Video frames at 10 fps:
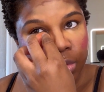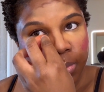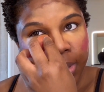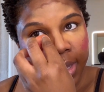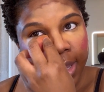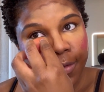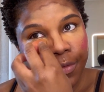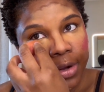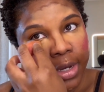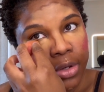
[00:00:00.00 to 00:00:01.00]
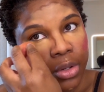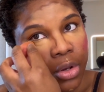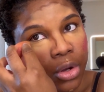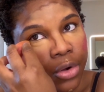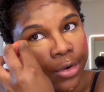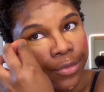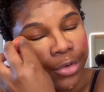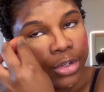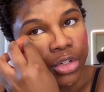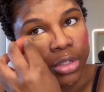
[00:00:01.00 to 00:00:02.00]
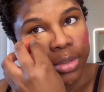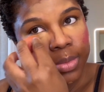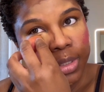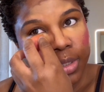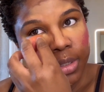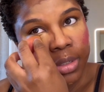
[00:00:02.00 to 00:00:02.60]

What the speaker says: put effort into your current friendships.